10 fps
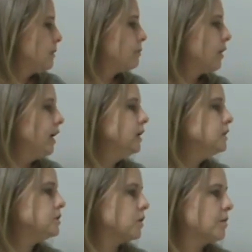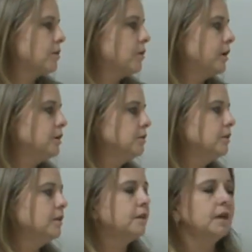Brainstorm. I want you
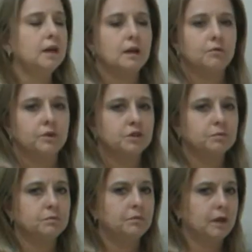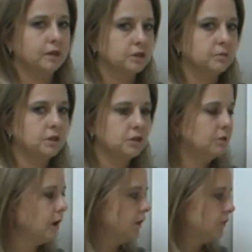to think, which actually means you
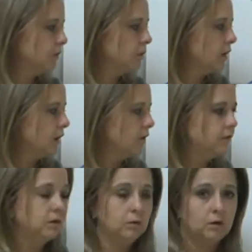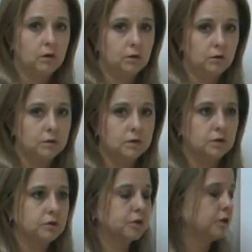have to write a few notes in
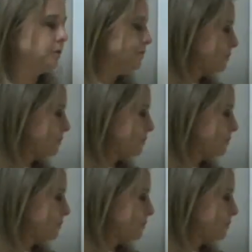your journal.